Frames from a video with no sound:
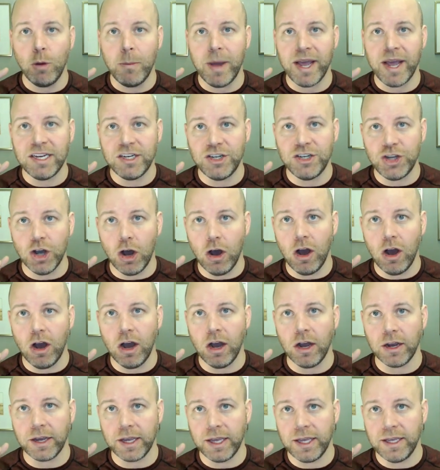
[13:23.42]

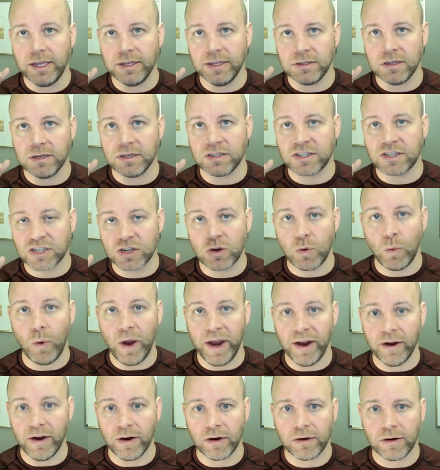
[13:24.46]
dog is a
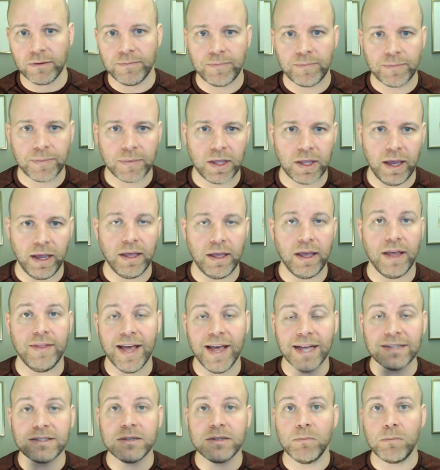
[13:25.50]
square. Okay. And
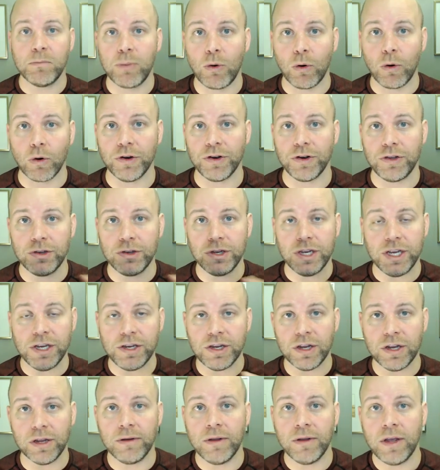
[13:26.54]
that's important. You need
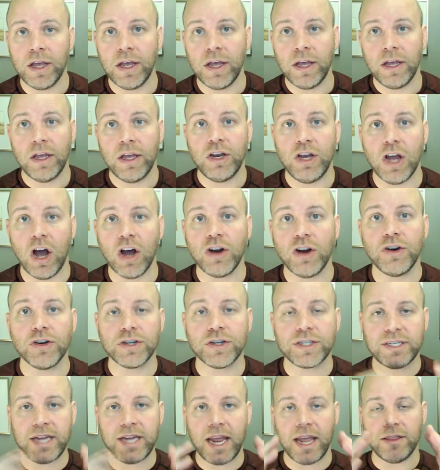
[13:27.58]
to
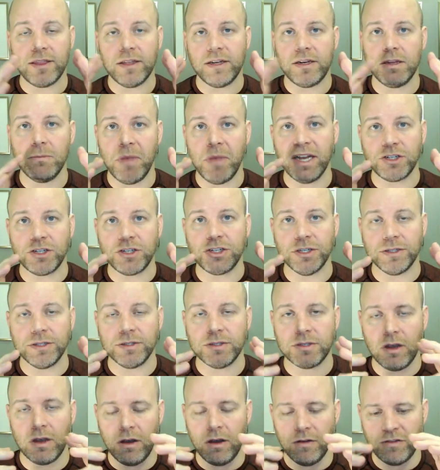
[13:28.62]
understand the dimensions
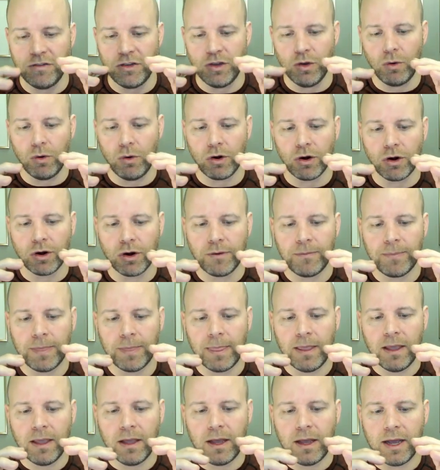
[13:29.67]
of your,
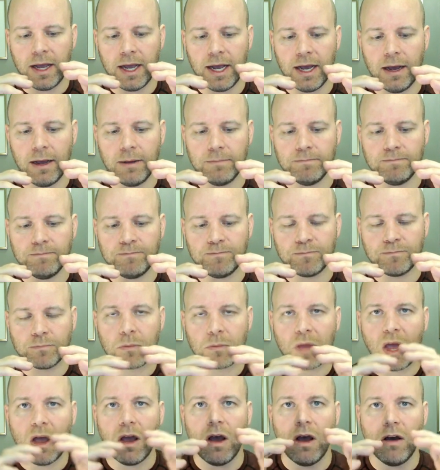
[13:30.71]

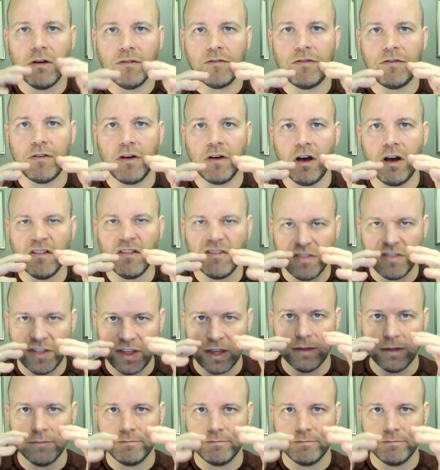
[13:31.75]
of the